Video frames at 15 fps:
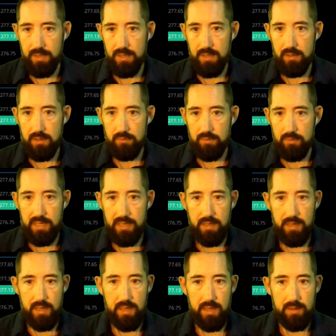you know, get
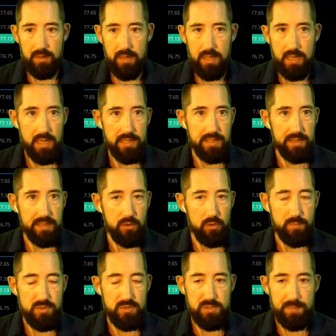a an idea or
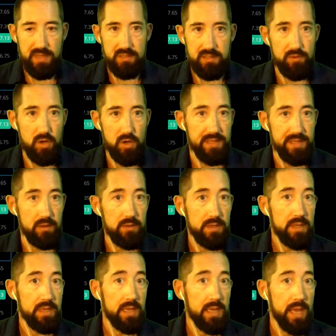perspective on that.
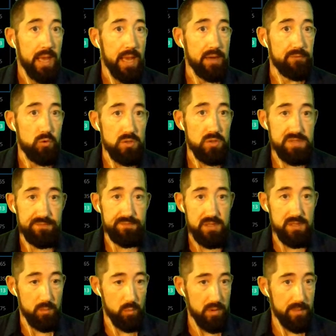And of course,
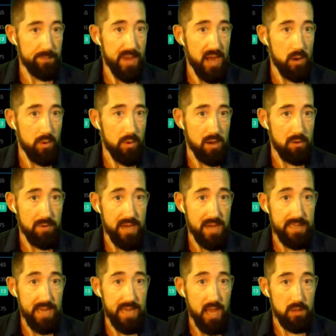if we're in power hour right
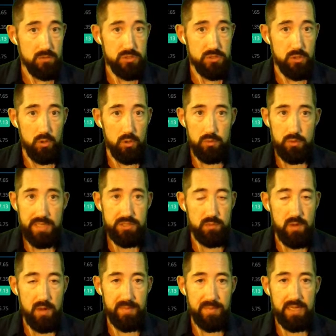now, so
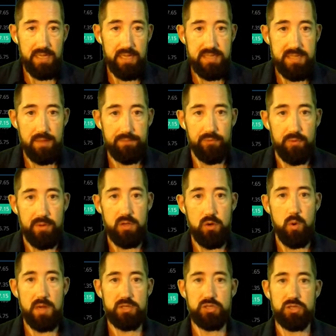interrupt me anytime for any
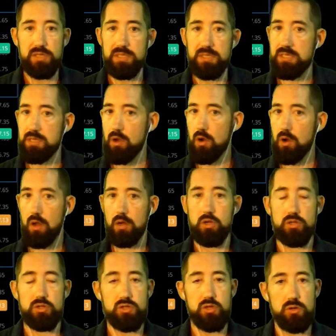questions or uh,
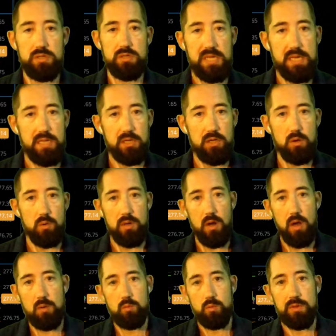concerns, anything going
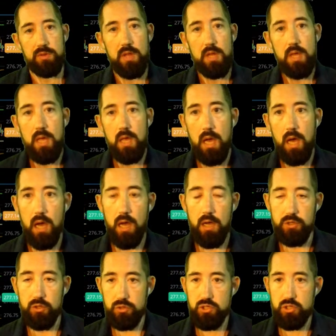on with uh,
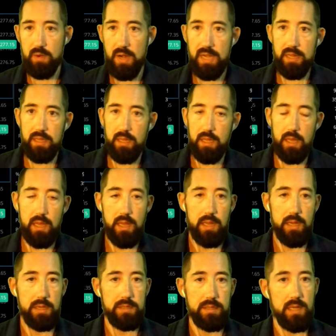your trading
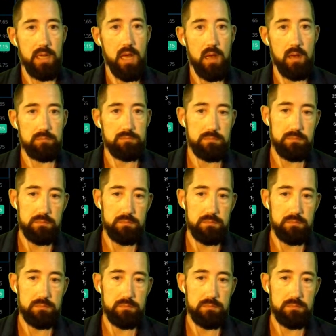and um,